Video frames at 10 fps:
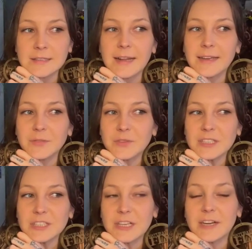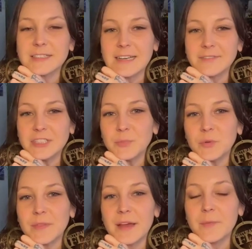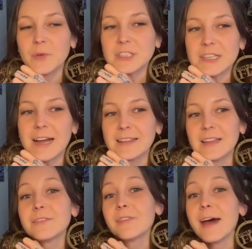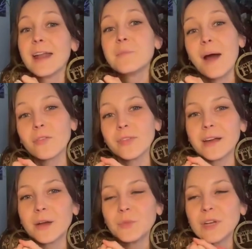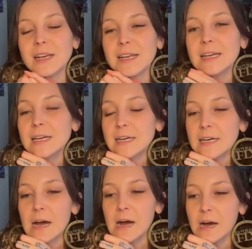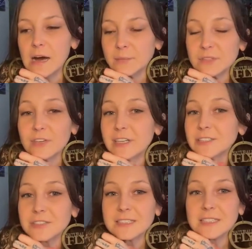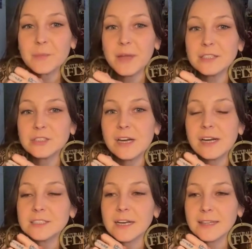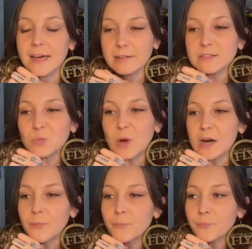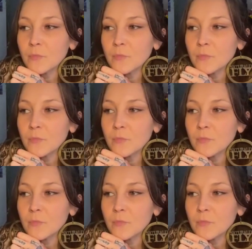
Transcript: I can really share and dive deeper with them, which I love that about that community. So if you're interested in the Patreon, check that out as well.